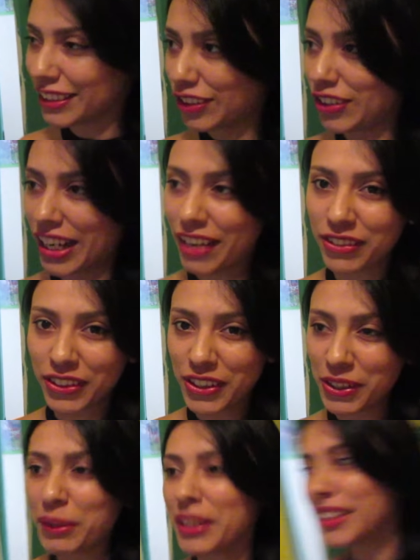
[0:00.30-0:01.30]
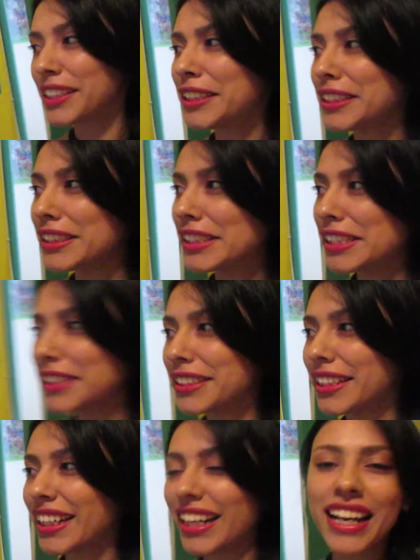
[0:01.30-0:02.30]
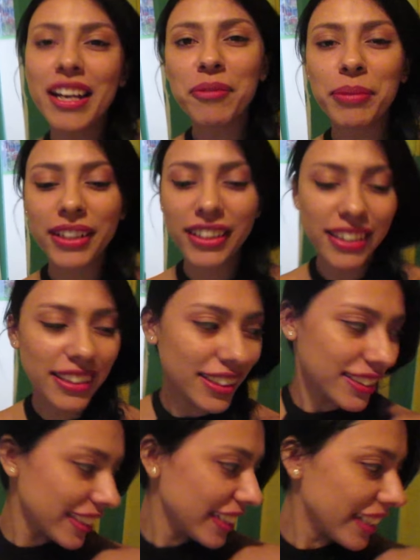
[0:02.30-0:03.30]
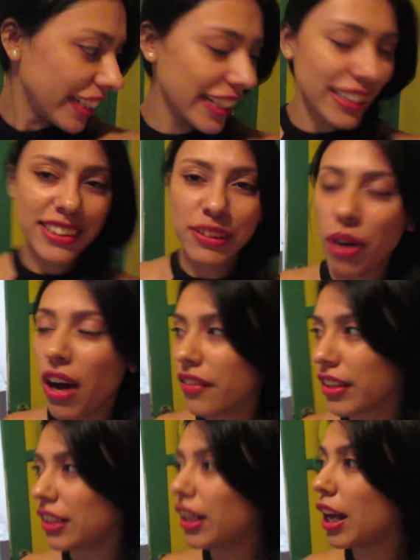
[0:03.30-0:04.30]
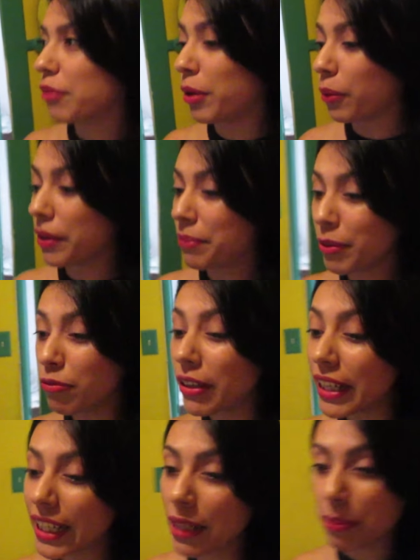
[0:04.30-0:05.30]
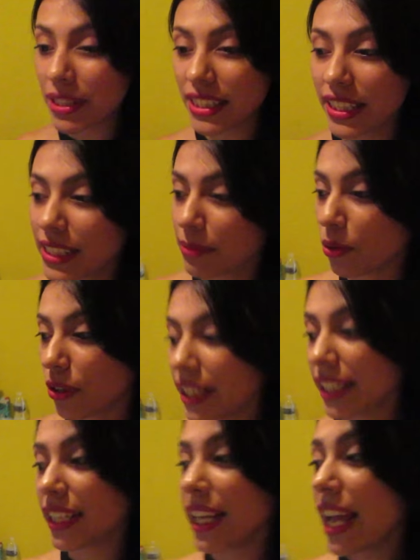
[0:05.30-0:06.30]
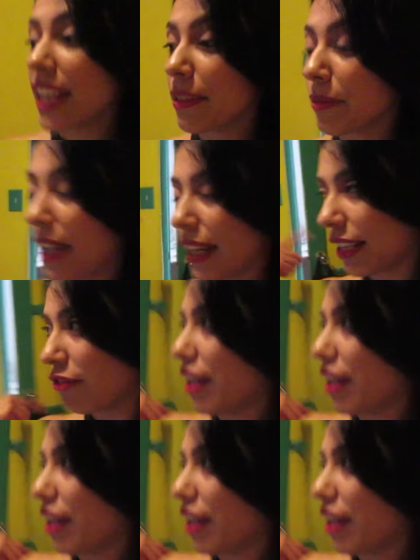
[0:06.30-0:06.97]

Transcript: good afternoon because it is twelve o'clock, but we've been really busy this morning getting